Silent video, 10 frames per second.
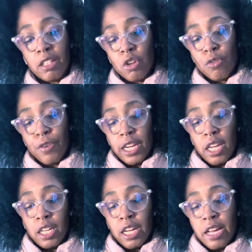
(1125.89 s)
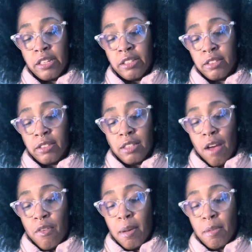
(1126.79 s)
it's so funny because
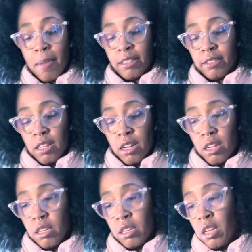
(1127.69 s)
I remember my son,